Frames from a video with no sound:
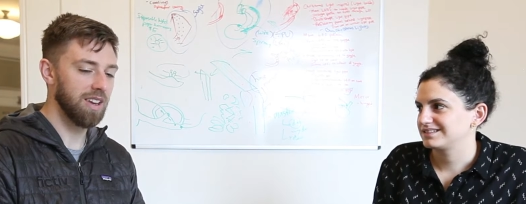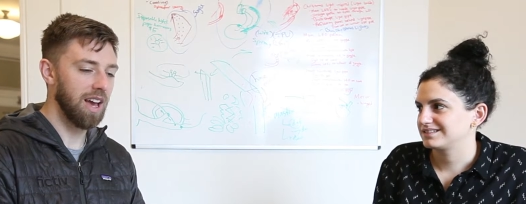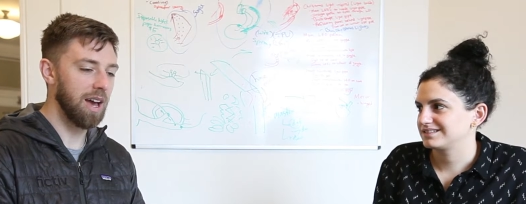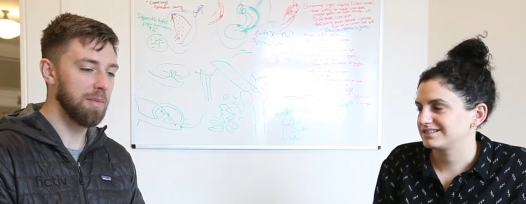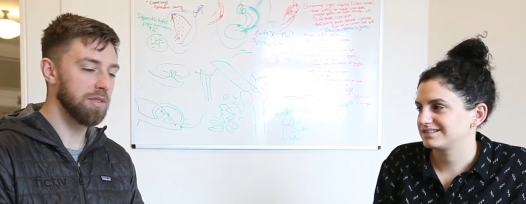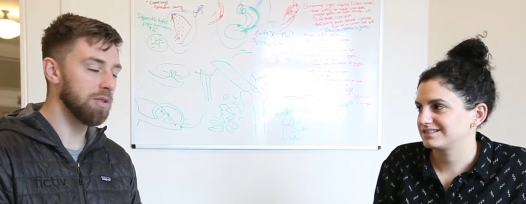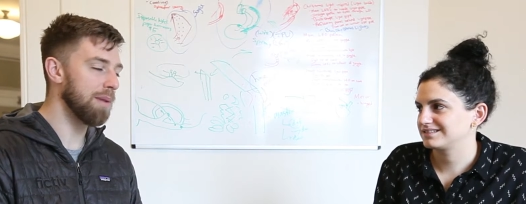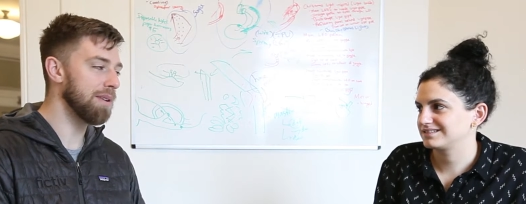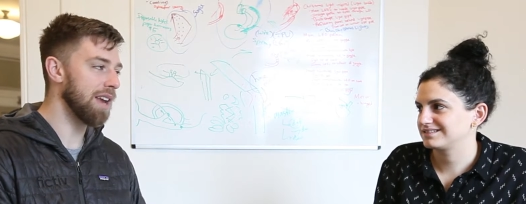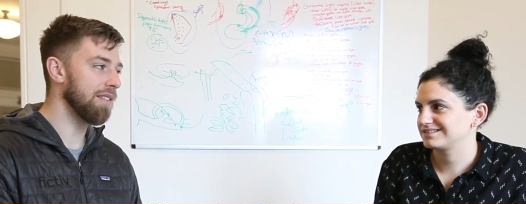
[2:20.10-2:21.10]
Speaker 1: Um, so
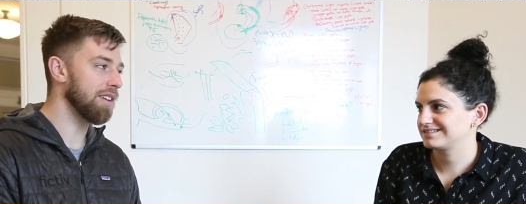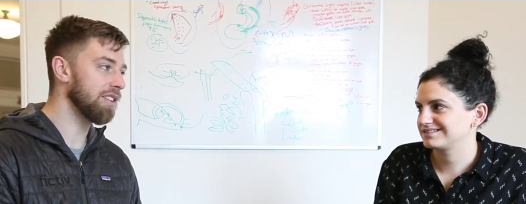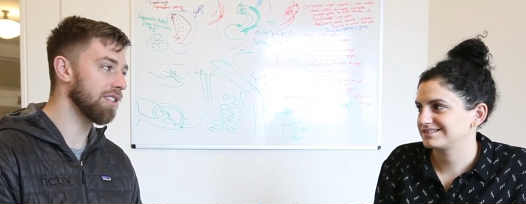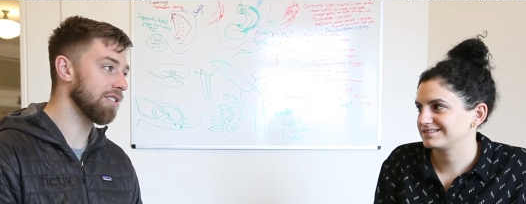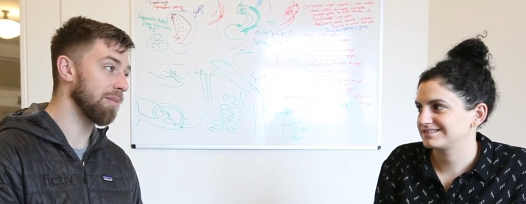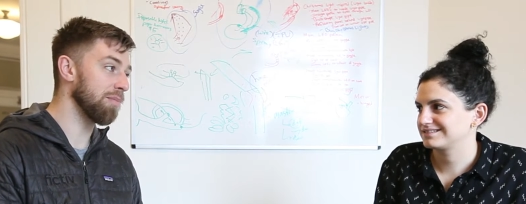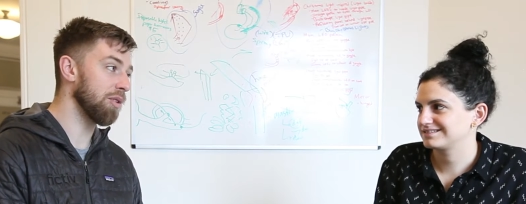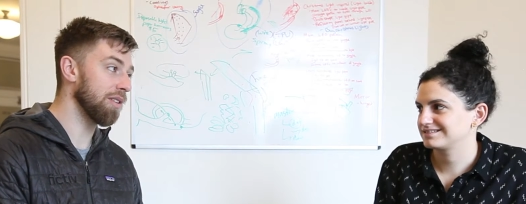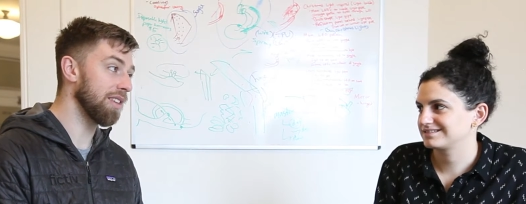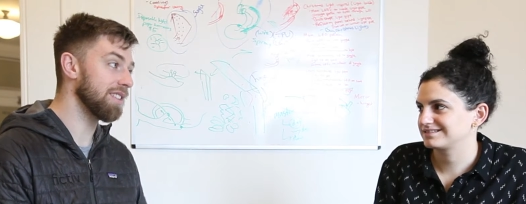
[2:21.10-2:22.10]
maybe diving into
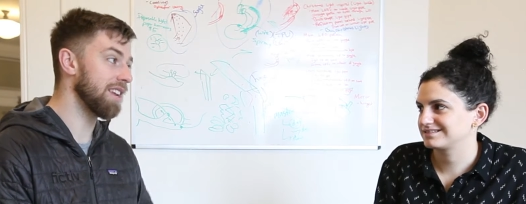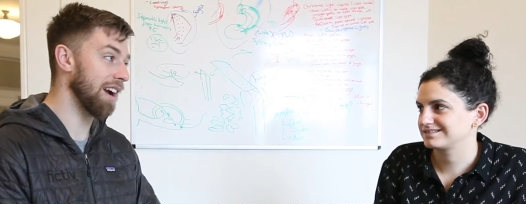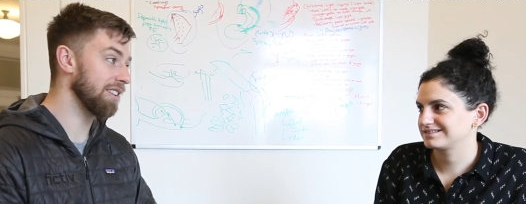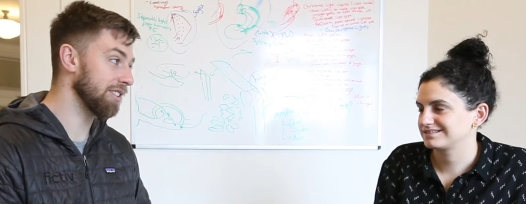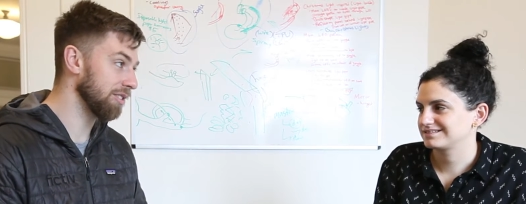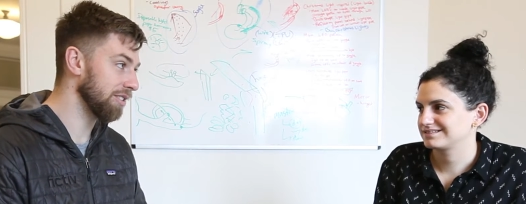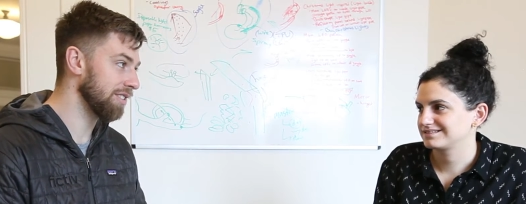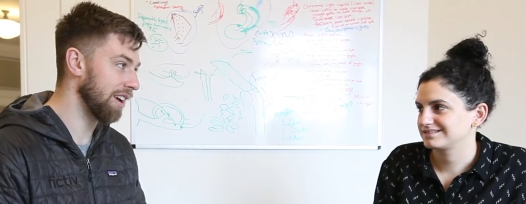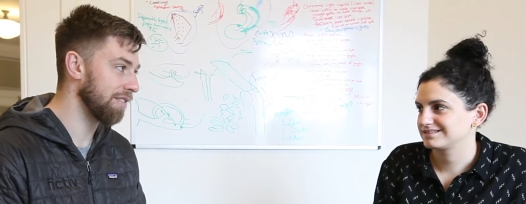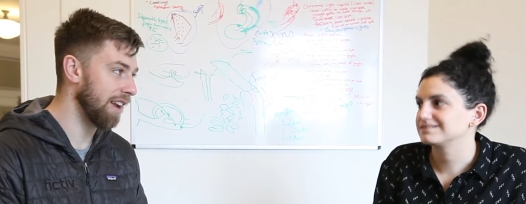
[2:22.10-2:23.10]
some more of the technical
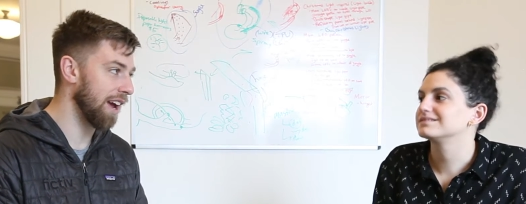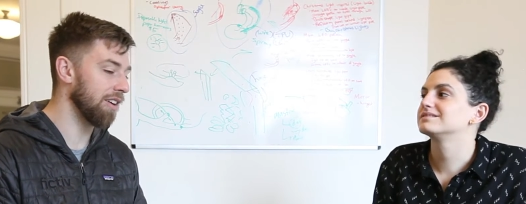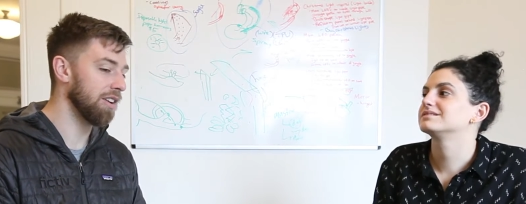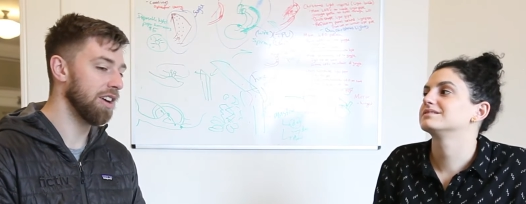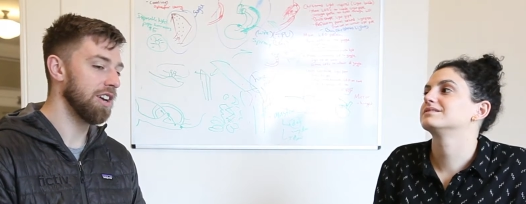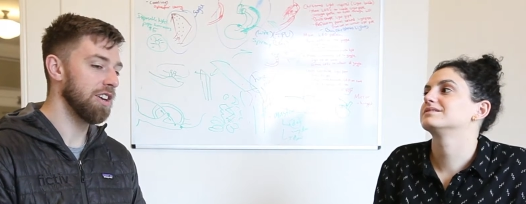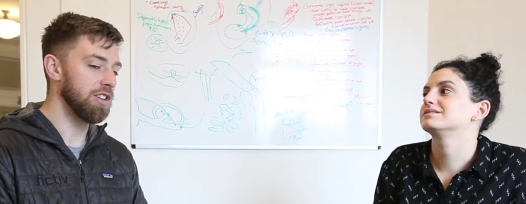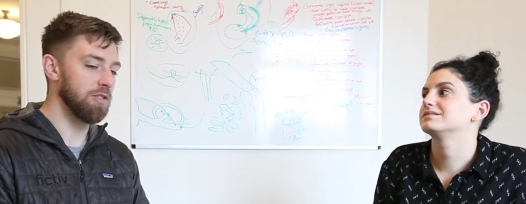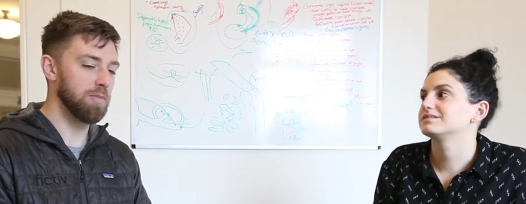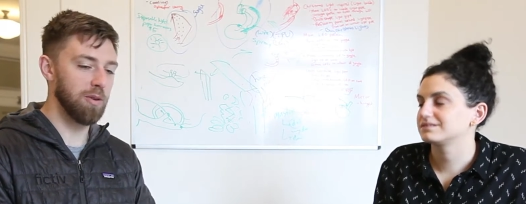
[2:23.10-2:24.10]
stuff now.
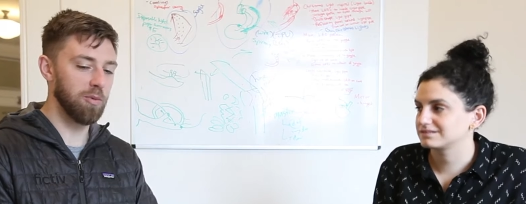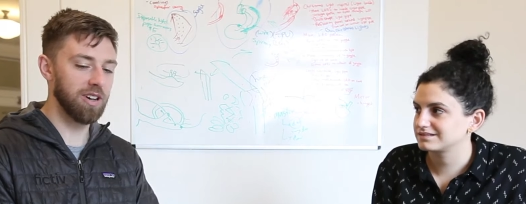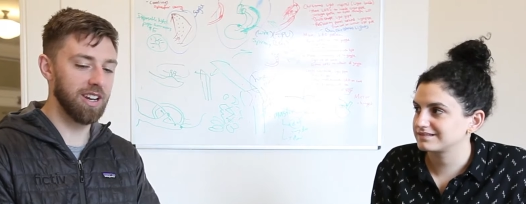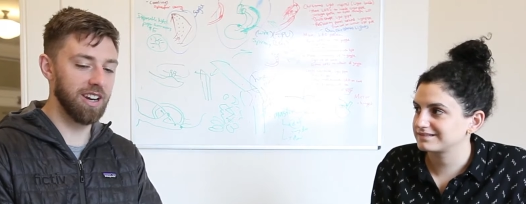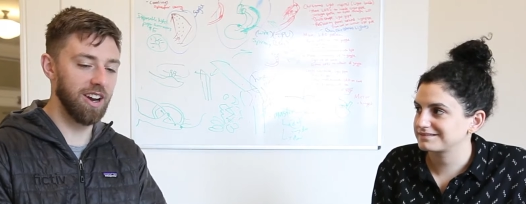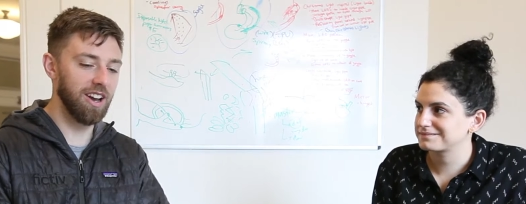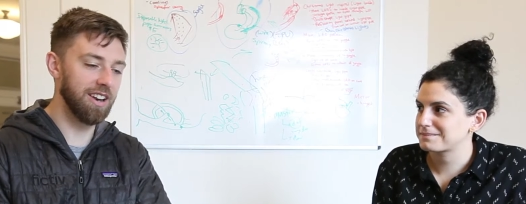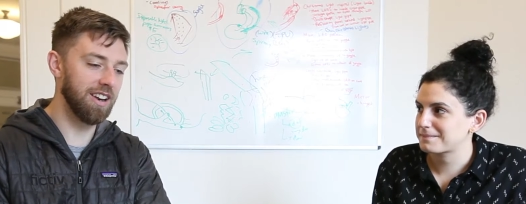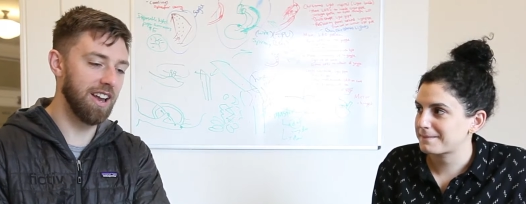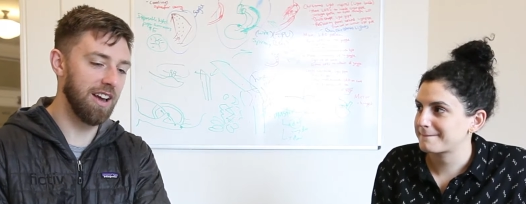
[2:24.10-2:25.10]
You've been working
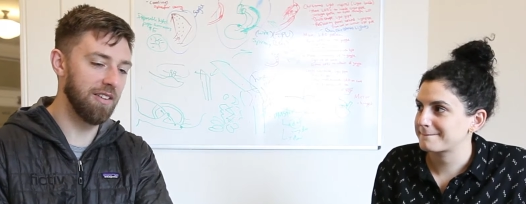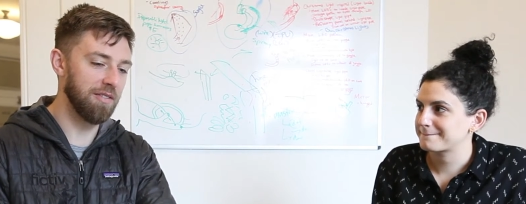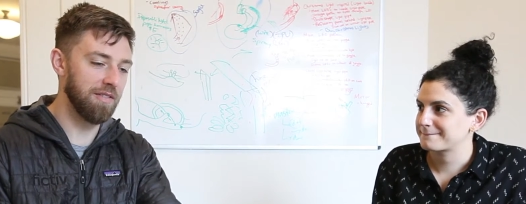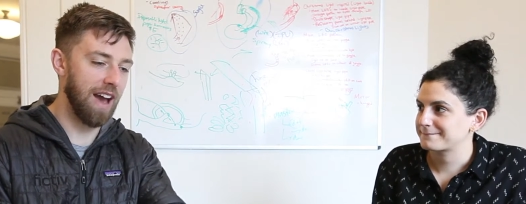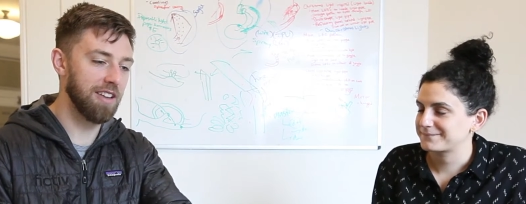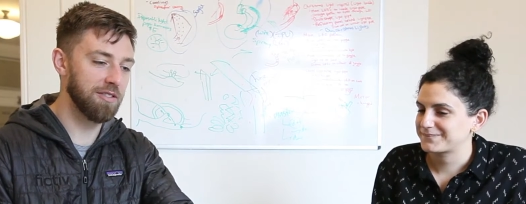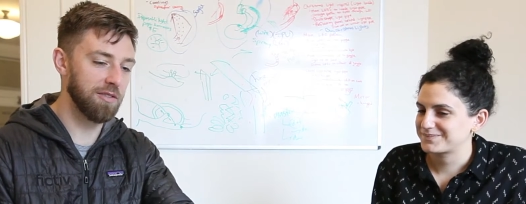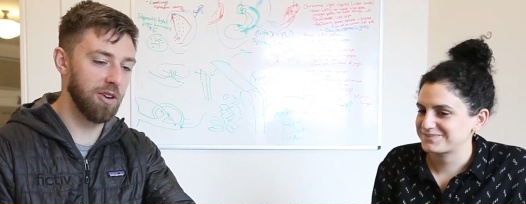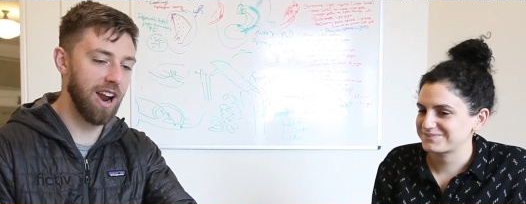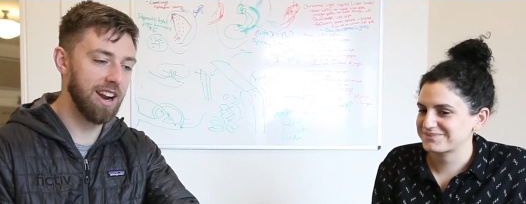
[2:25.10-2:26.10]
on a
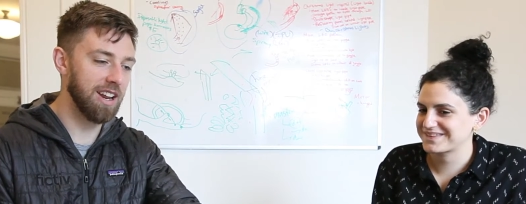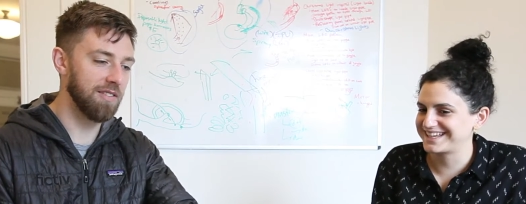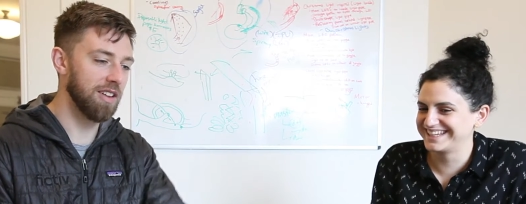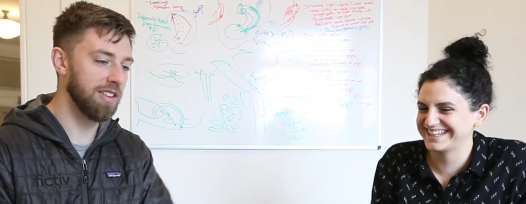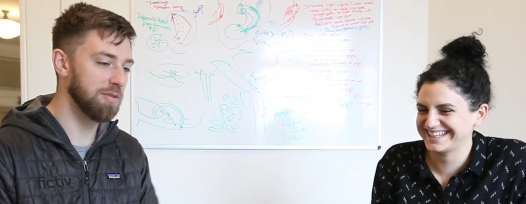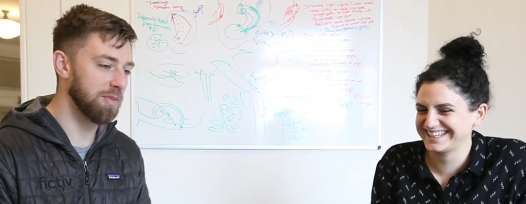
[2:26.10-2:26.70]
vast variety of all these